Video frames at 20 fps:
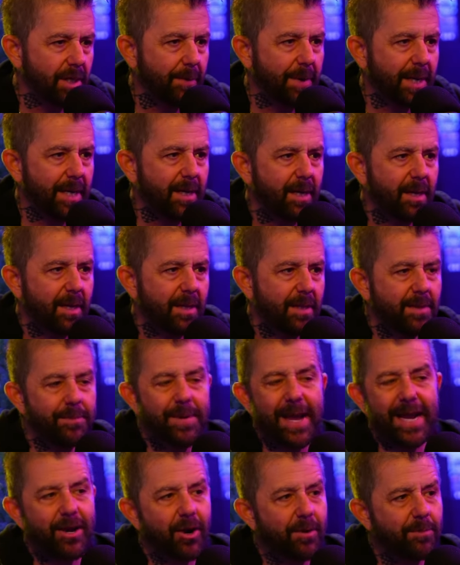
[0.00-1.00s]
I mean, the
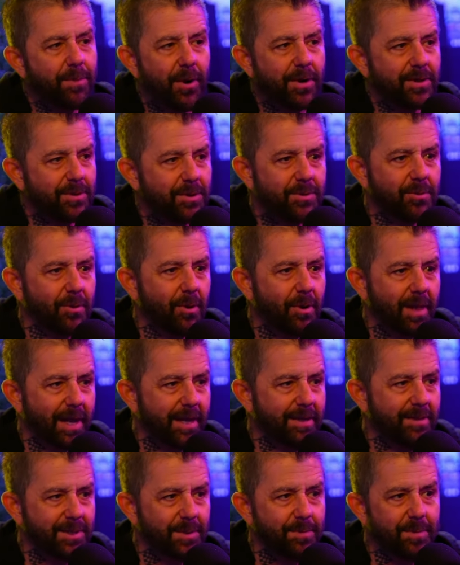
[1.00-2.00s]
backyard parties, those are all
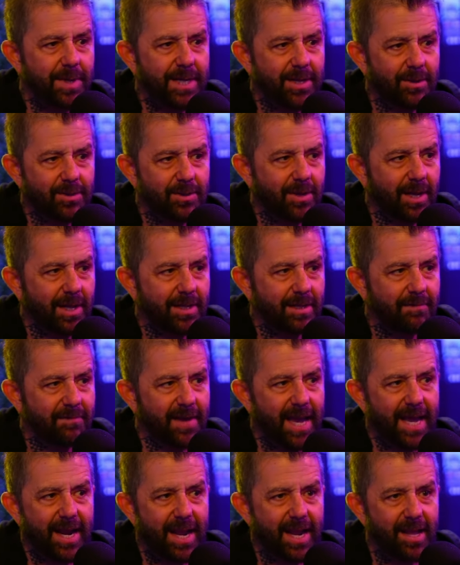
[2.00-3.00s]
like, to me, those are like the
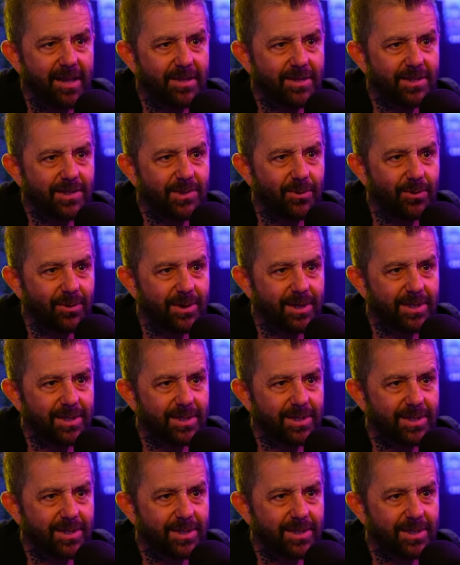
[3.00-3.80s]
Van Halen stories.